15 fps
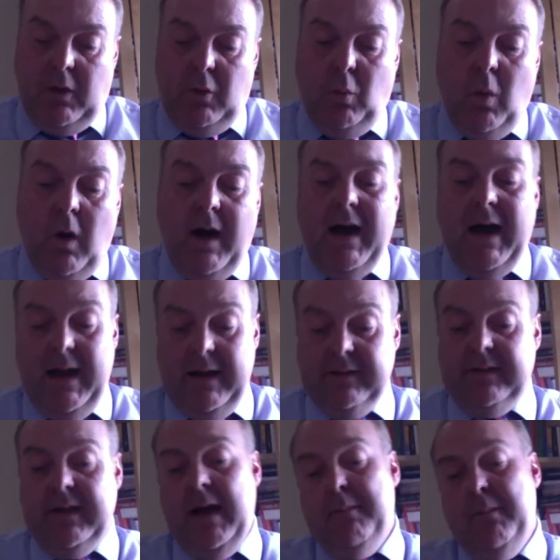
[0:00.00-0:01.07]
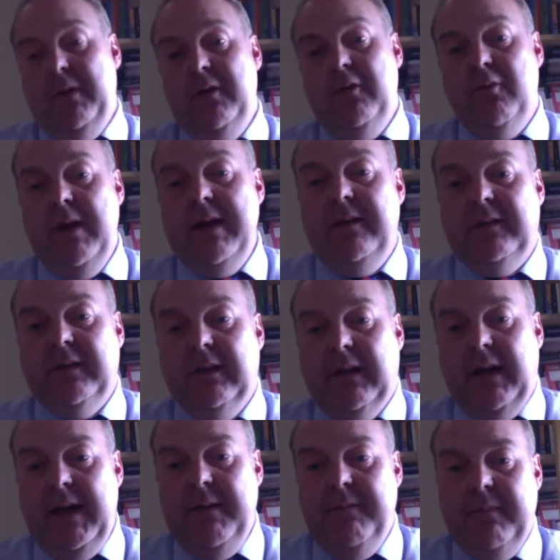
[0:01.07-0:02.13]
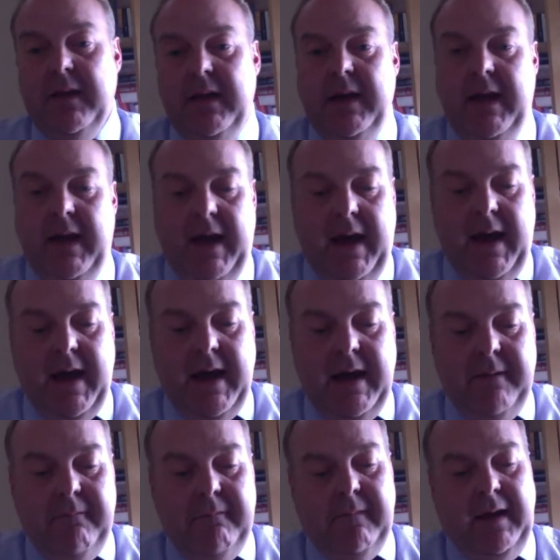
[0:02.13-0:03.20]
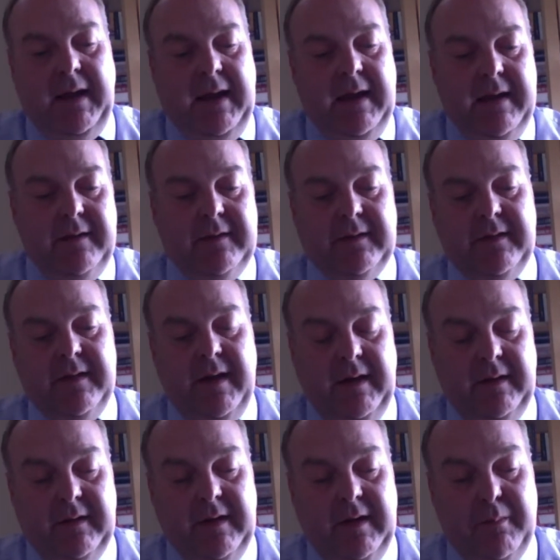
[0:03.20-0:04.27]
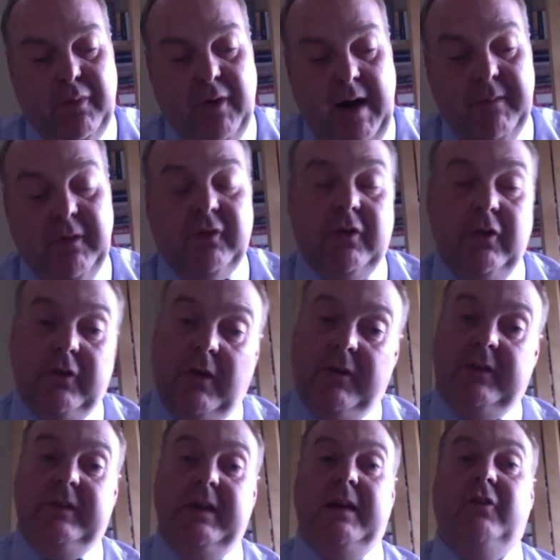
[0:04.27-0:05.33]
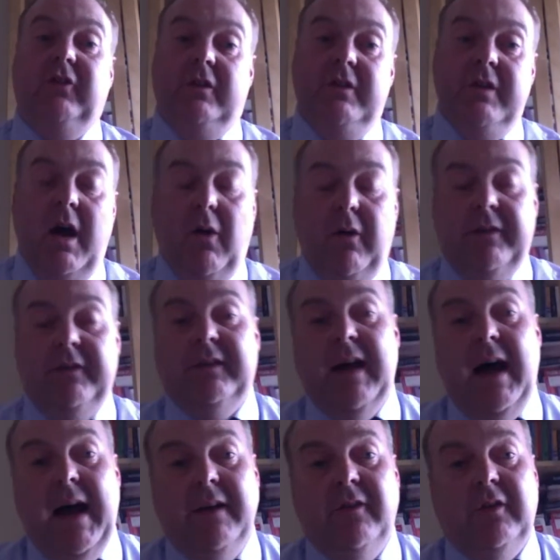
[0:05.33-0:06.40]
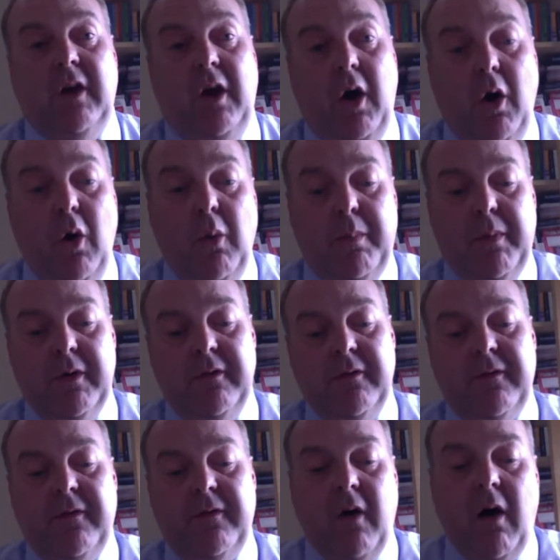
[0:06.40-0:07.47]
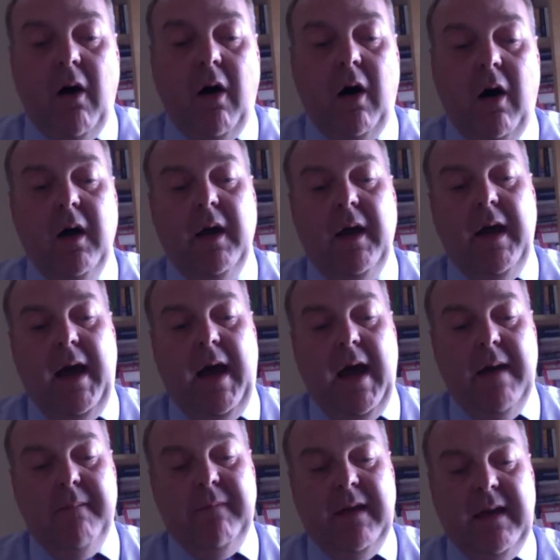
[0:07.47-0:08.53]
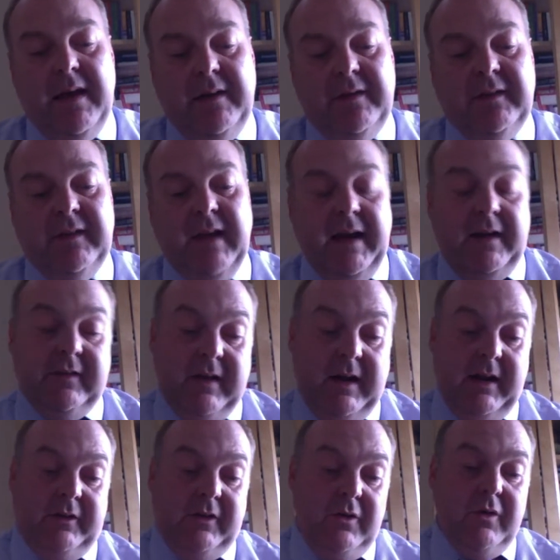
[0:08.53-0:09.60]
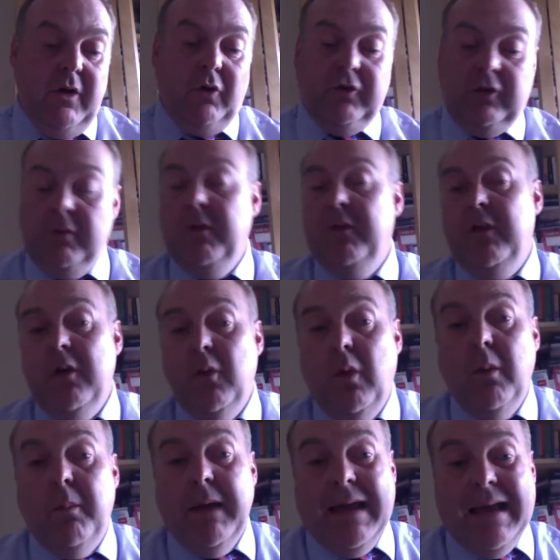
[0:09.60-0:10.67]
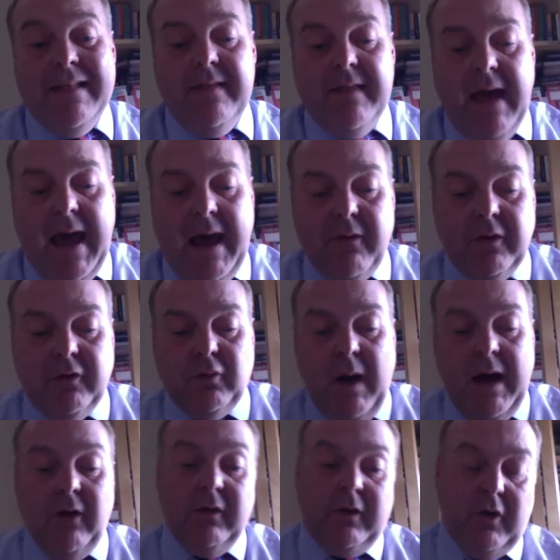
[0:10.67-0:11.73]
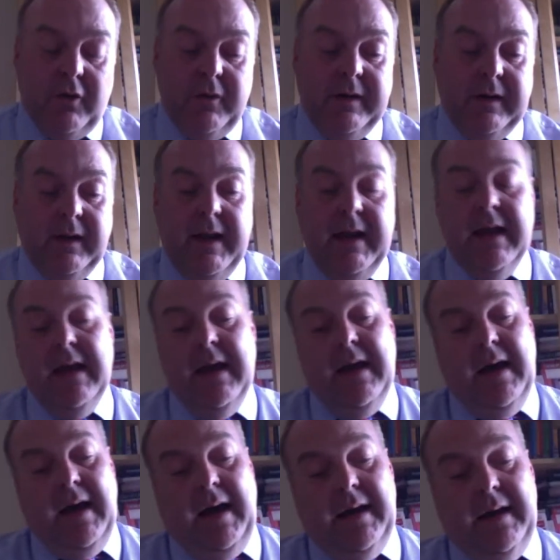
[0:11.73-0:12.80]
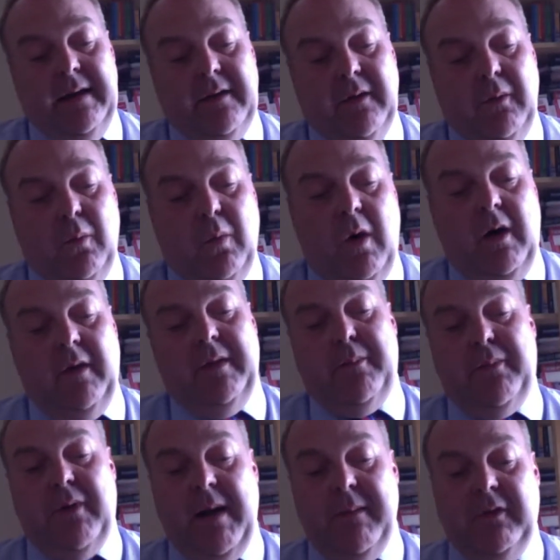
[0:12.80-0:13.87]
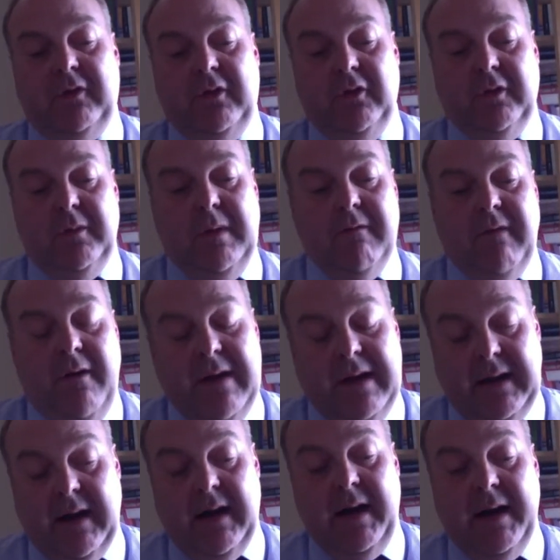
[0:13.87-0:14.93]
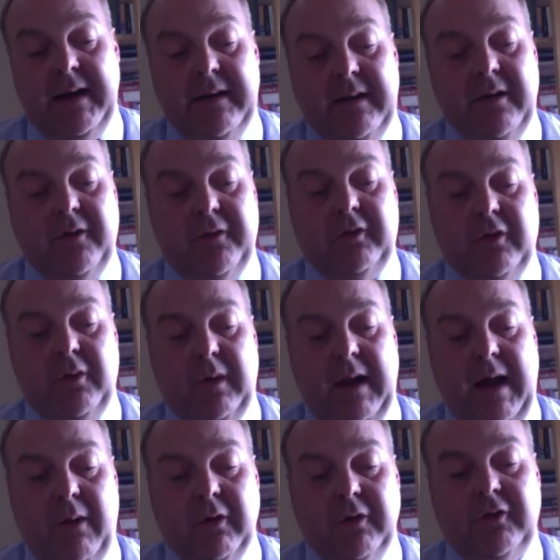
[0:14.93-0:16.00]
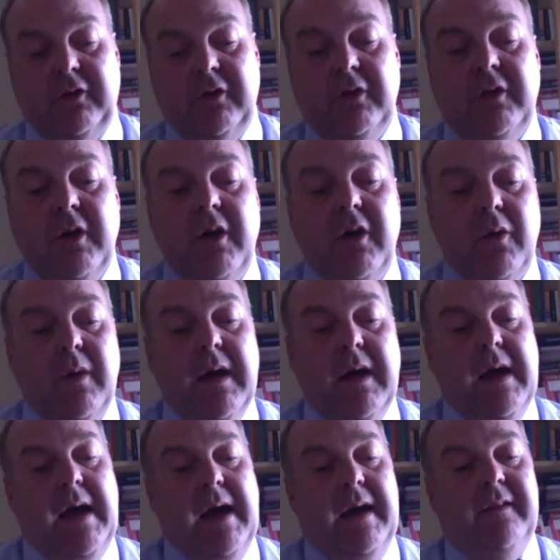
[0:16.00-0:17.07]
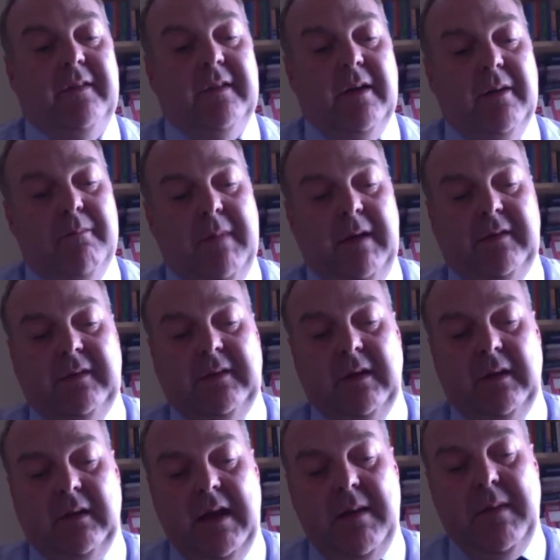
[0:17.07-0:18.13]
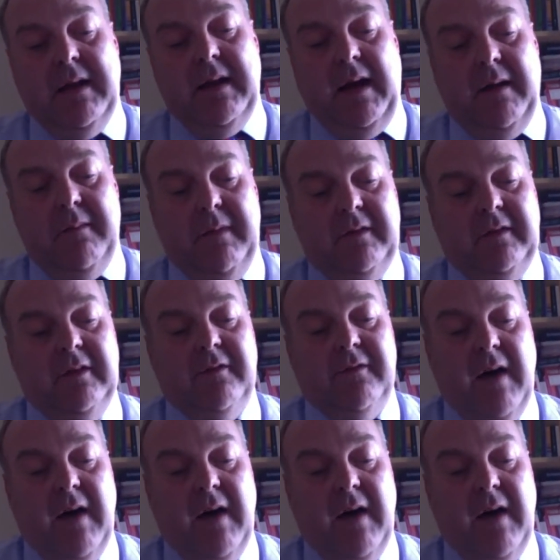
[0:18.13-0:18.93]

What has happened recently is that the primary schools, obviously, as you know, have started to open for year 6, and I do know some of you will be in there as well currently. And what the primary schools have been very kind enough to allow us to do is that Mr. Leeming and Mrs.